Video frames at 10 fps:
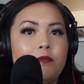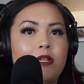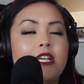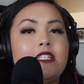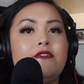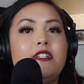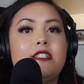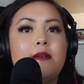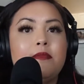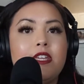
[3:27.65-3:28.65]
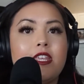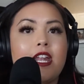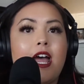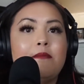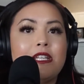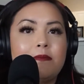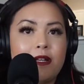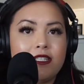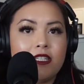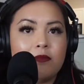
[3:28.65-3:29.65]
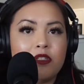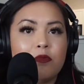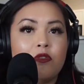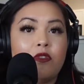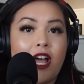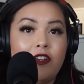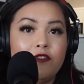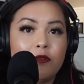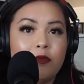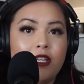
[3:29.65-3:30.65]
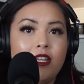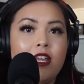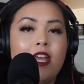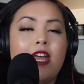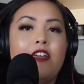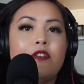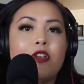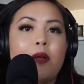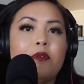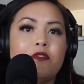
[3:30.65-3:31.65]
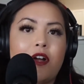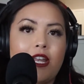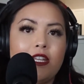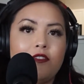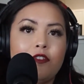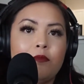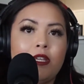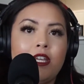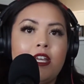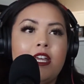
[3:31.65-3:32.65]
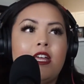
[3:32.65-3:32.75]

Because if it's something that I'm expecting them to provide for me and they're not providing it for me,